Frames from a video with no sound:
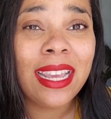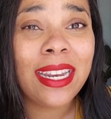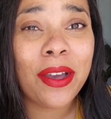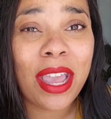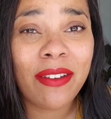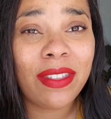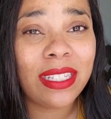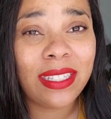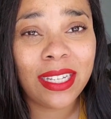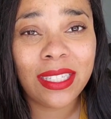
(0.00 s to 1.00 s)
Now I have the
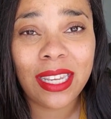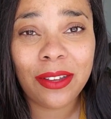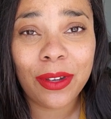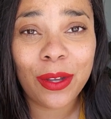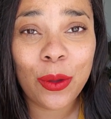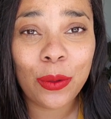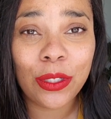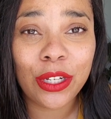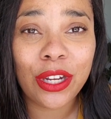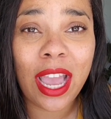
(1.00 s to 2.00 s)
6 keyring
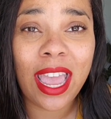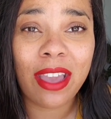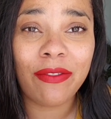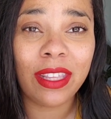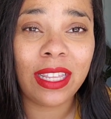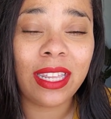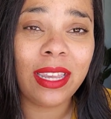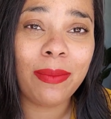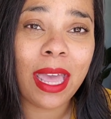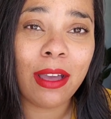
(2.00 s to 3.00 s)
holder, I have the
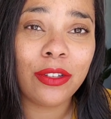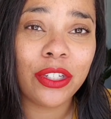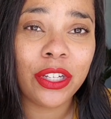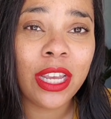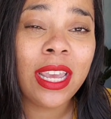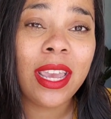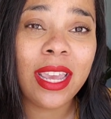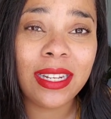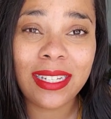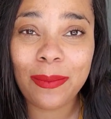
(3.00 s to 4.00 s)
clay pouch
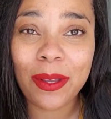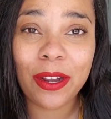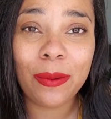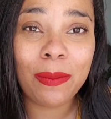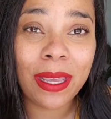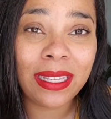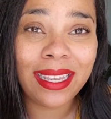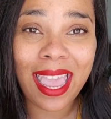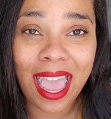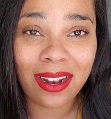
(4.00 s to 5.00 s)
in Damier
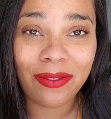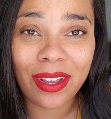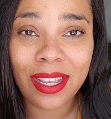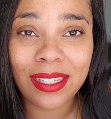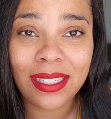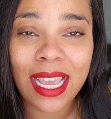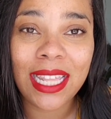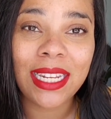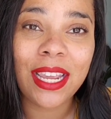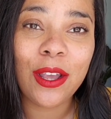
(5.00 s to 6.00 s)
ebene canvas,
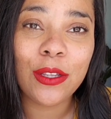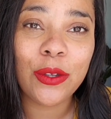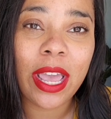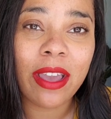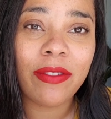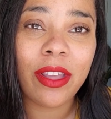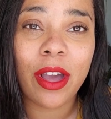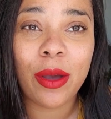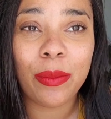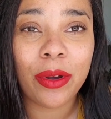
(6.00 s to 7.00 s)
and then I also have the
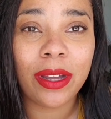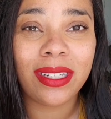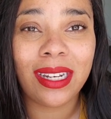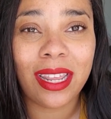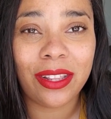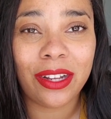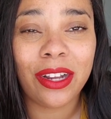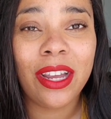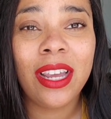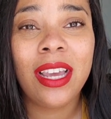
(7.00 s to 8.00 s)
Empreinte
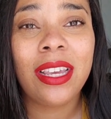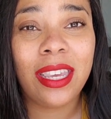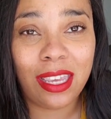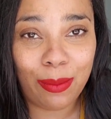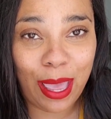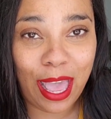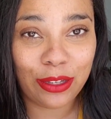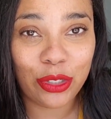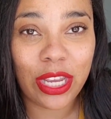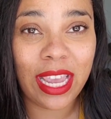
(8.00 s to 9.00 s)
leather key
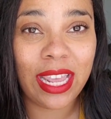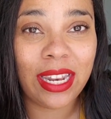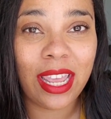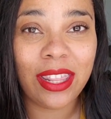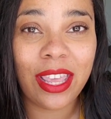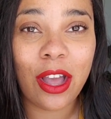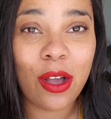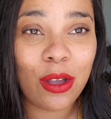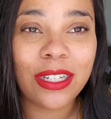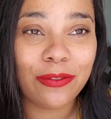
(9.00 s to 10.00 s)
patch, and they
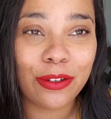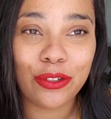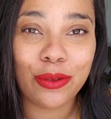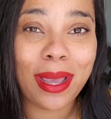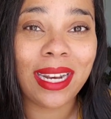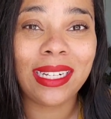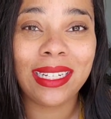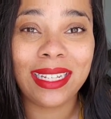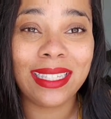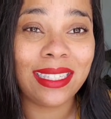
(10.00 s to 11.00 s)
all differ
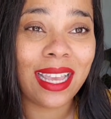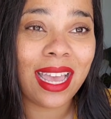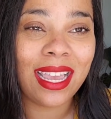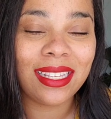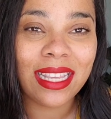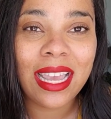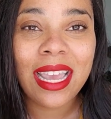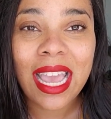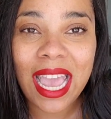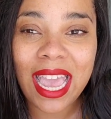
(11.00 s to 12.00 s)
dramatically in size
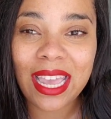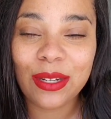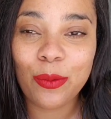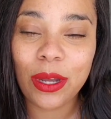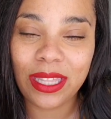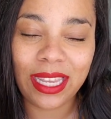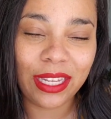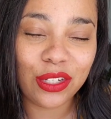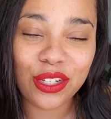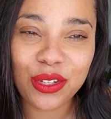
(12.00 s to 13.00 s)
and what they
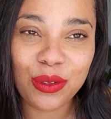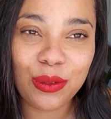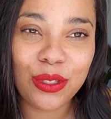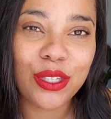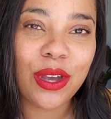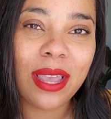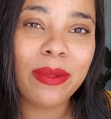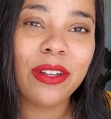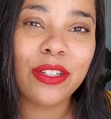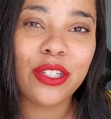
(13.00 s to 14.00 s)
can do, so I'm
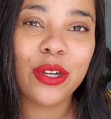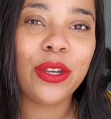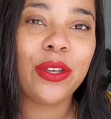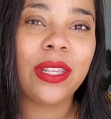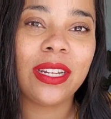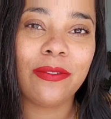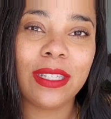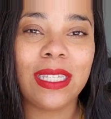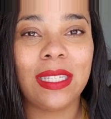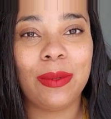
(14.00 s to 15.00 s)
here to show you the
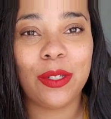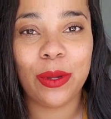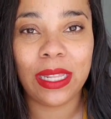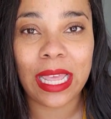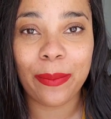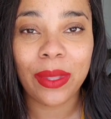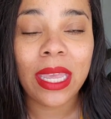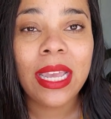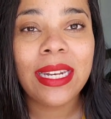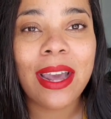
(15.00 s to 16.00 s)
differences between them.
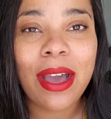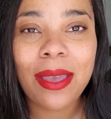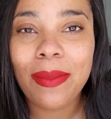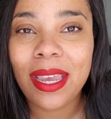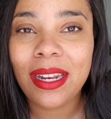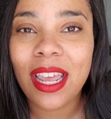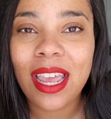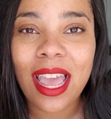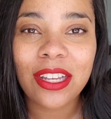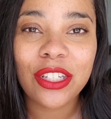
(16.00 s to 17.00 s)
Now I may not
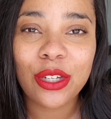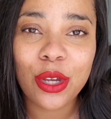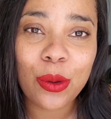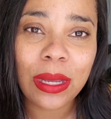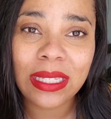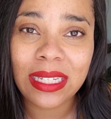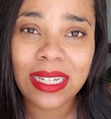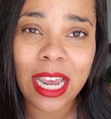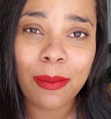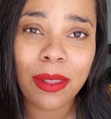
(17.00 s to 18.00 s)
actually go into
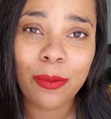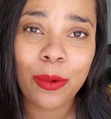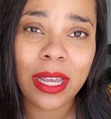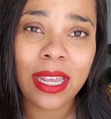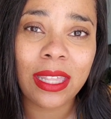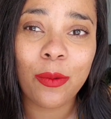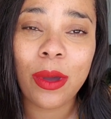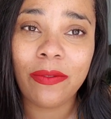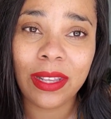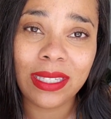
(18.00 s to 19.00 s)
depth with
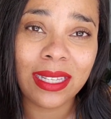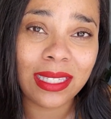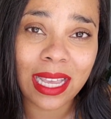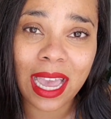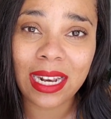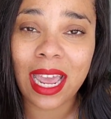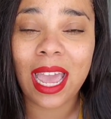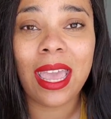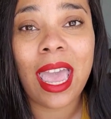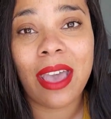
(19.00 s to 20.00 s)
what fits inside.
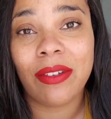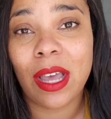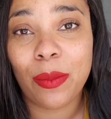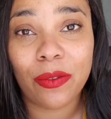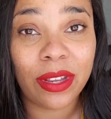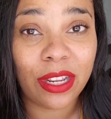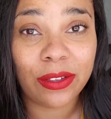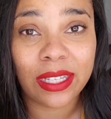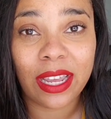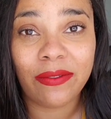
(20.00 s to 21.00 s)
I have a couple of
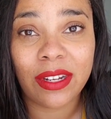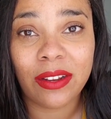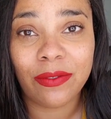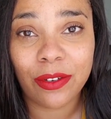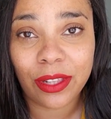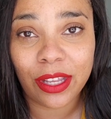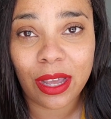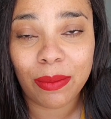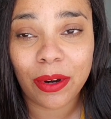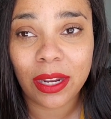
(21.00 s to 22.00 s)
videos that I've done for the
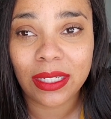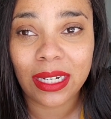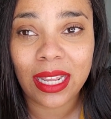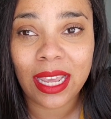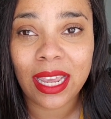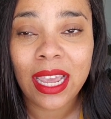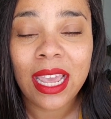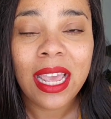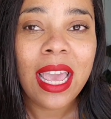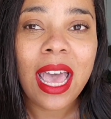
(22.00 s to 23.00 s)
Empreinte clay,
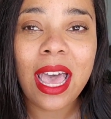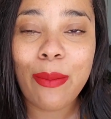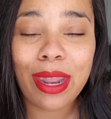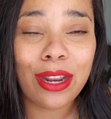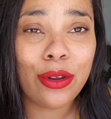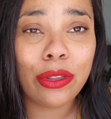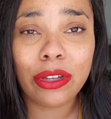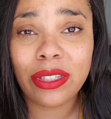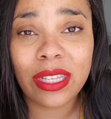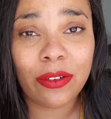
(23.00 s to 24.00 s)
and I know
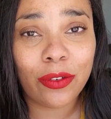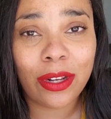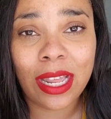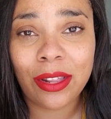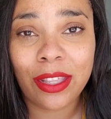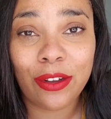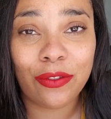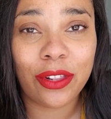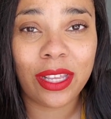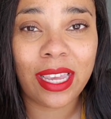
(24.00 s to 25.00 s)
there's several out there
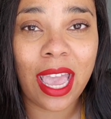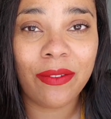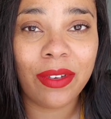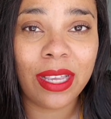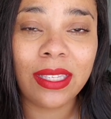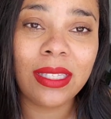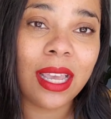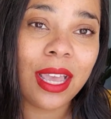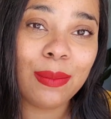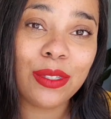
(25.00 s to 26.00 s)
for the canvas,
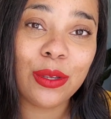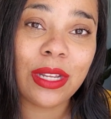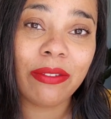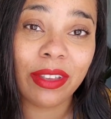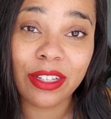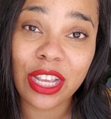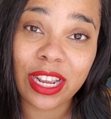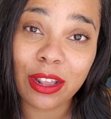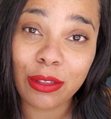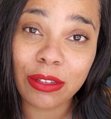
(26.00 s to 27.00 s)
so definitely
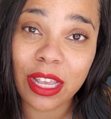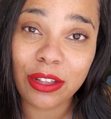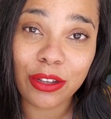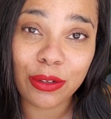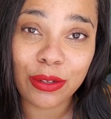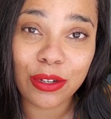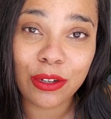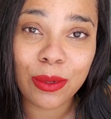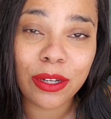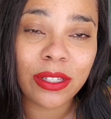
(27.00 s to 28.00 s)
check out those other
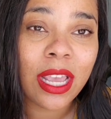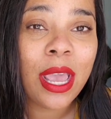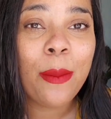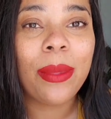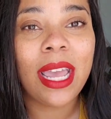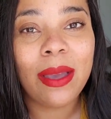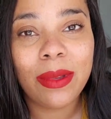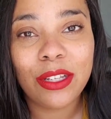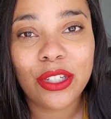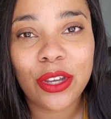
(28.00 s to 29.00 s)
YouTubers, but I am
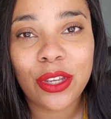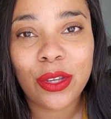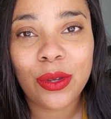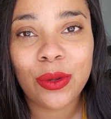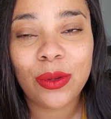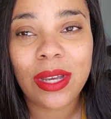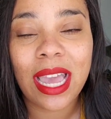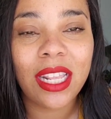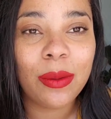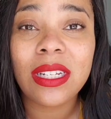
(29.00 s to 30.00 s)
going to show you
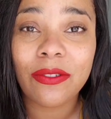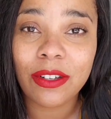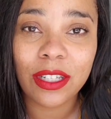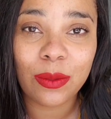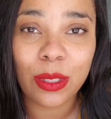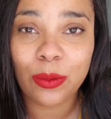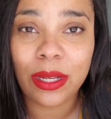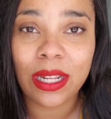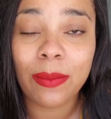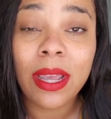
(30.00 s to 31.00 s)
kind of the differences
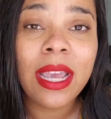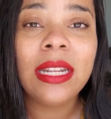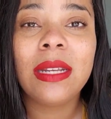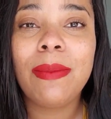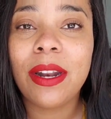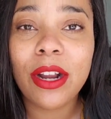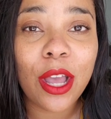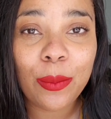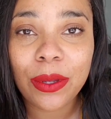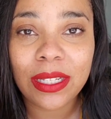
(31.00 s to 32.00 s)
between them to better
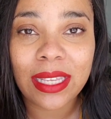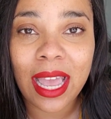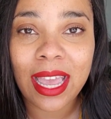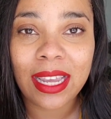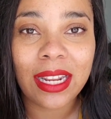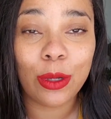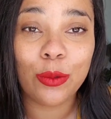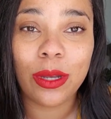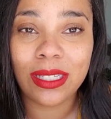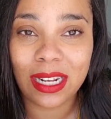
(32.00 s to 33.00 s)
help you decide
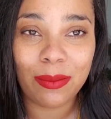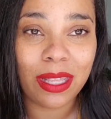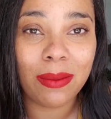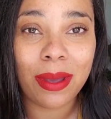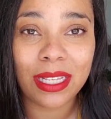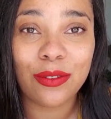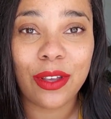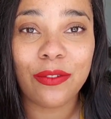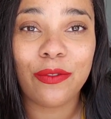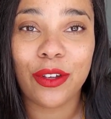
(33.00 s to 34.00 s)
which one's going to be the best
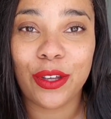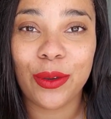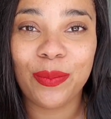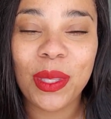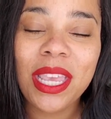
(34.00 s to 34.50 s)
fit for you.